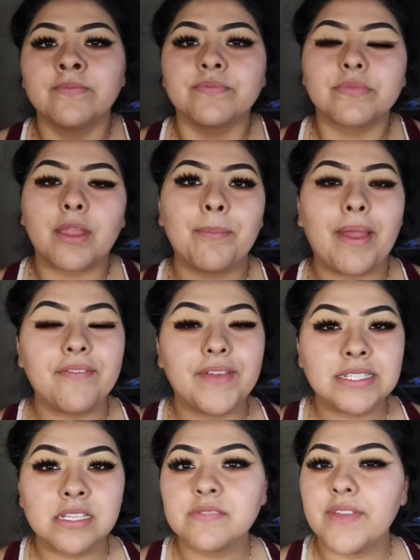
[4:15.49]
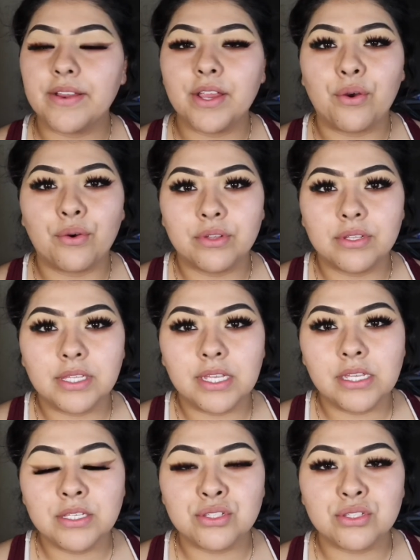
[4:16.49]
My face is very
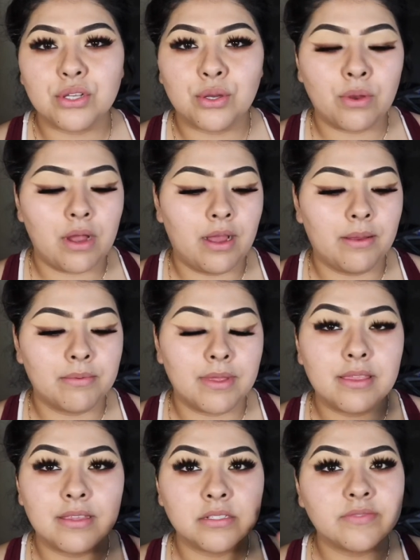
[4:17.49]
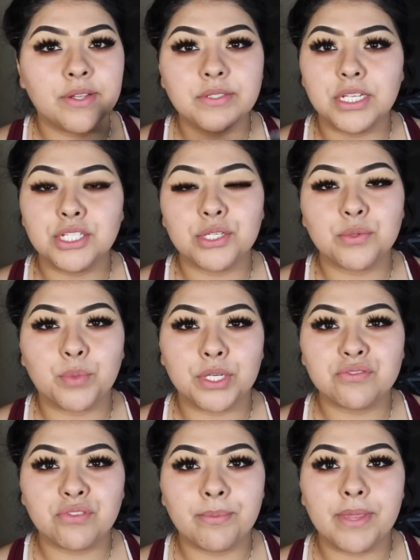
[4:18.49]
oily, so this foundation
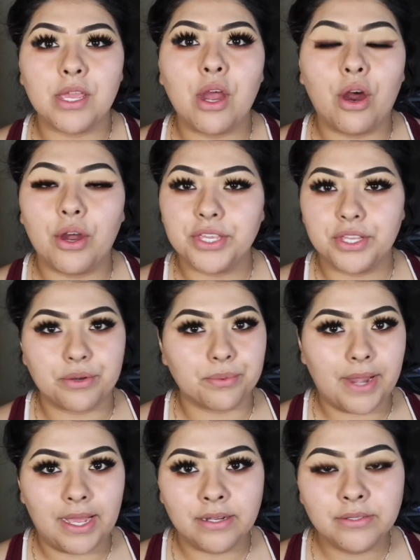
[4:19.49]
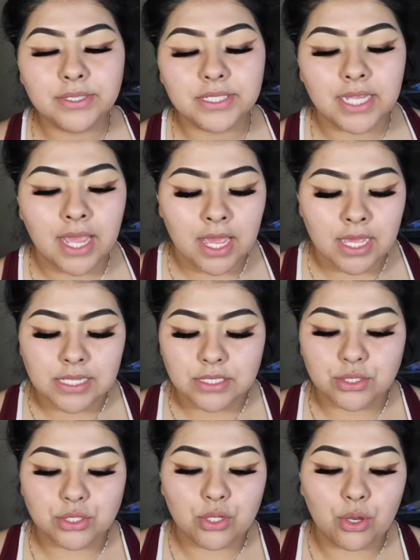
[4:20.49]
works for me all year round.
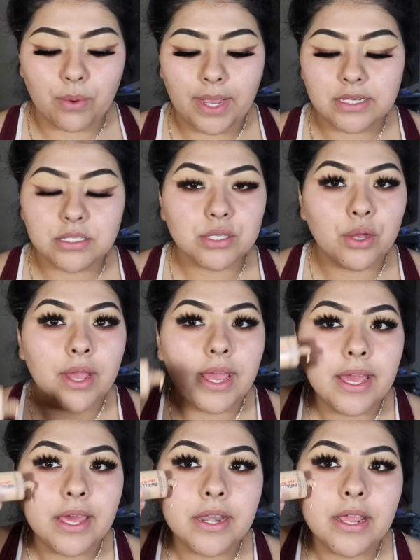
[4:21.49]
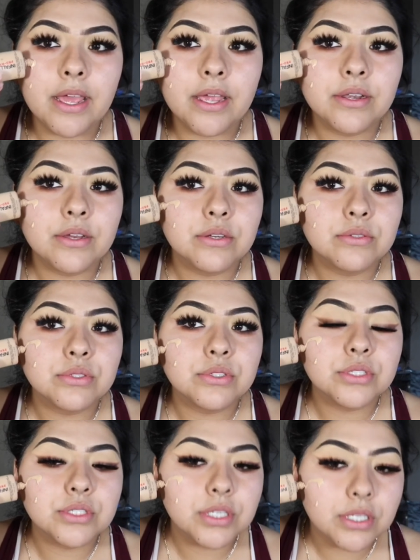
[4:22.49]
So I just go ahead and, oh
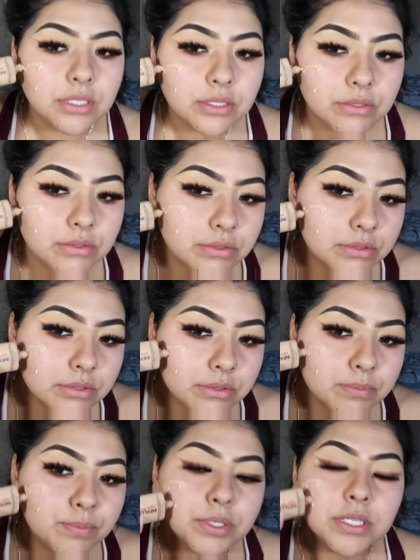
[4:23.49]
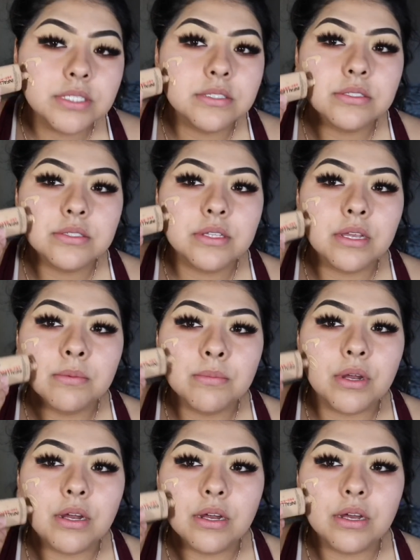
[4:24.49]
shit, put some
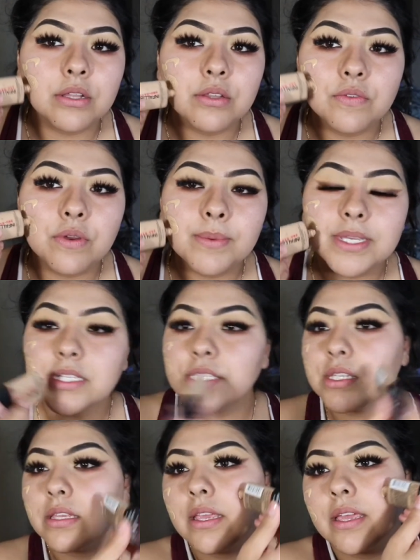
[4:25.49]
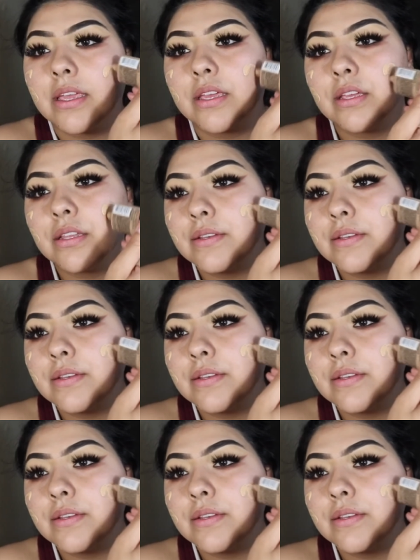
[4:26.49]
all over my skin.